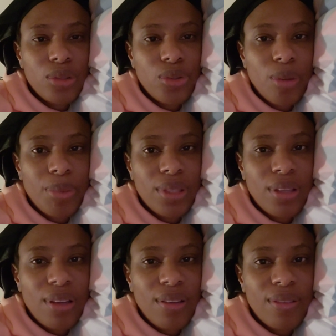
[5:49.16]
drop it
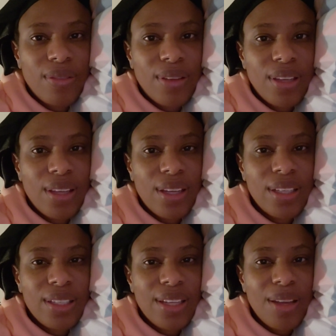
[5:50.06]
off.
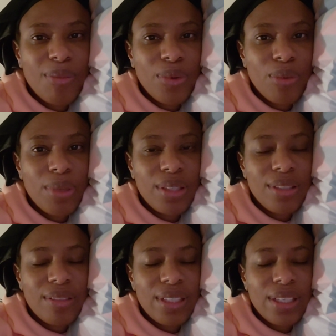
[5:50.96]
And in that
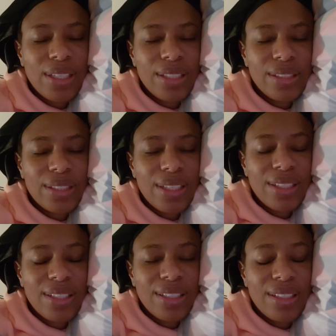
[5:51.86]
moment, I realized
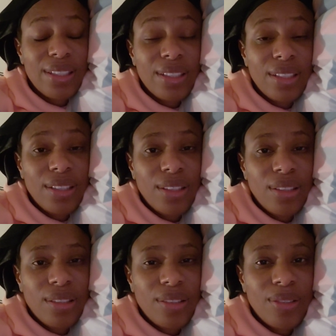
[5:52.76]
that,
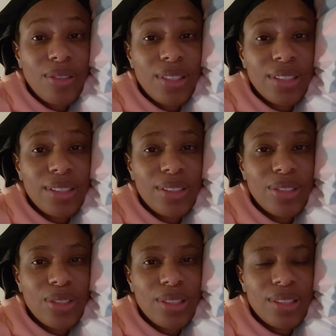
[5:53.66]
this is
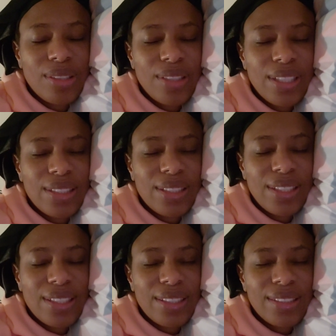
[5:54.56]
just crazy
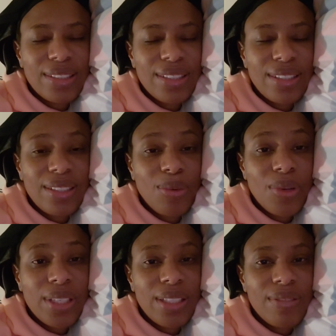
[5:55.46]
because they
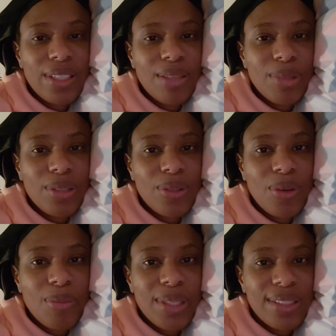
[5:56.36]
weren't even able to
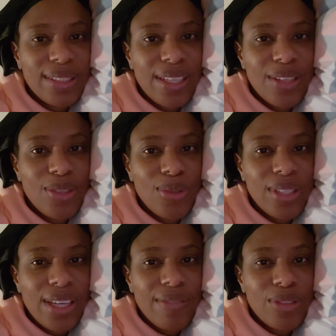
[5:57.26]
come inside. They
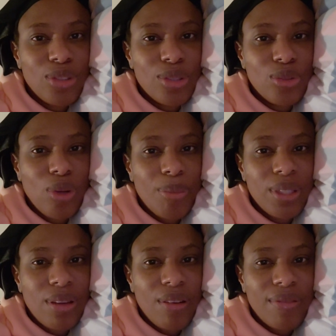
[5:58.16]
have to just drop
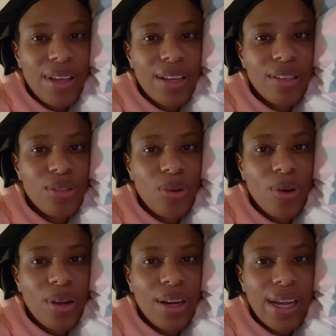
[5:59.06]
it off at the
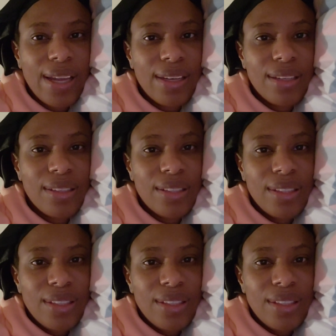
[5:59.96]
door and,